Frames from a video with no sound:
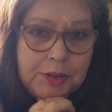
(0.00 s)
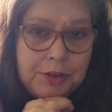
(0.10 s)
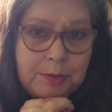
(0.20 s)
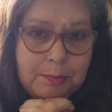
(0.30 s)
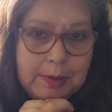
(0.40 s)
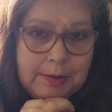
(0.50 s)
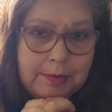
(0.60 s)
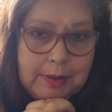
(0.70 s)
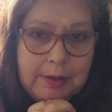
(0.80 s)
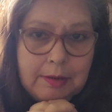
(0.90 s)

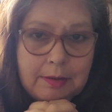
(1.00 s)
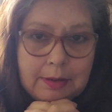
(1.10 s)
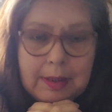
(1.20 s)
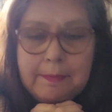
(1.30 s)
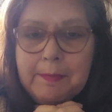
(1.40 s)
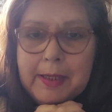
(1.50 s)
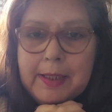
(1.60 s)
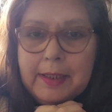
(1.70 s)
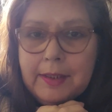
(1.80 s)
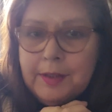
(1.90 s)
tomorrow, and
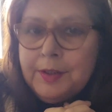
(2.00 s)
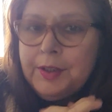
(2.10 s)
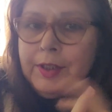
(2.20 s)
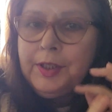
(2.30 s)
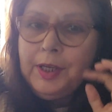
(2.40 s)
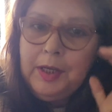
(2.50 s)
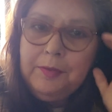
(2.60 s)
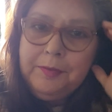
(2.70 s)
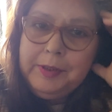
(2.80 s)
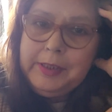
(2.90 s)
then
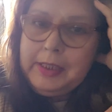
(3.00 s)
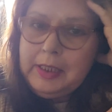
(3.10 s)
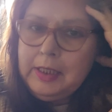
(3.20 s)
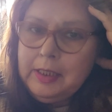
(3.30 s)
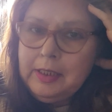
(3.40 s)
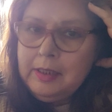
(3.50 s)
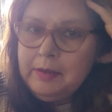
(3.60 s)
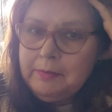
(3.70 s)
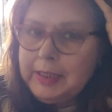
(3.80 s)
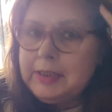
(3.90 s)
hopefully
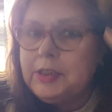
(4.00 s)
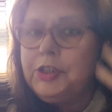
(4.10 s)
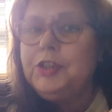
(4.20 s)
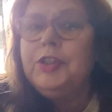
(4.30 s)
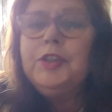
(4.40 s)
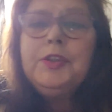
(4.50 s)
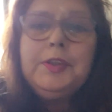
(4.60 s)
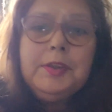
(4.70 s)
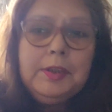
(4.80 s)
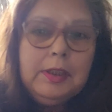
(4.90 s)
that's cured.